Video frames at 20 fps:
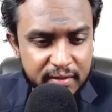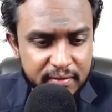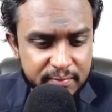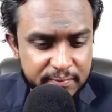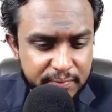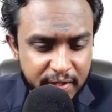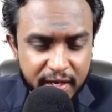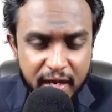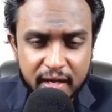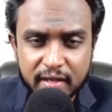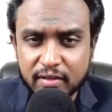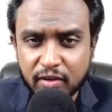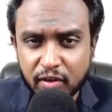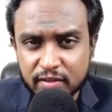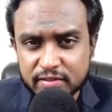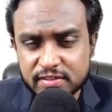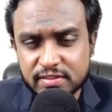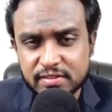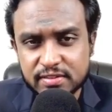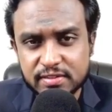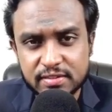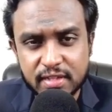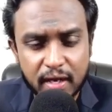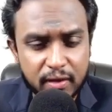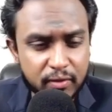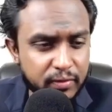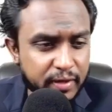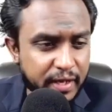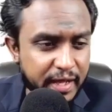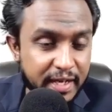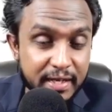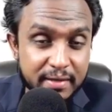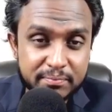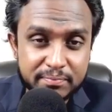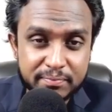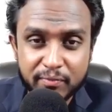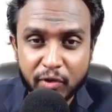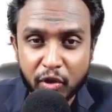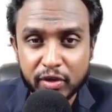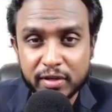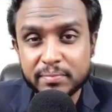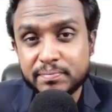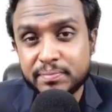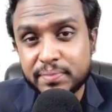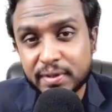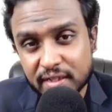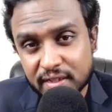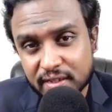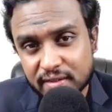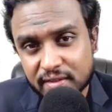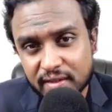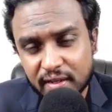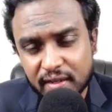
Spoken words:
product costs down on a per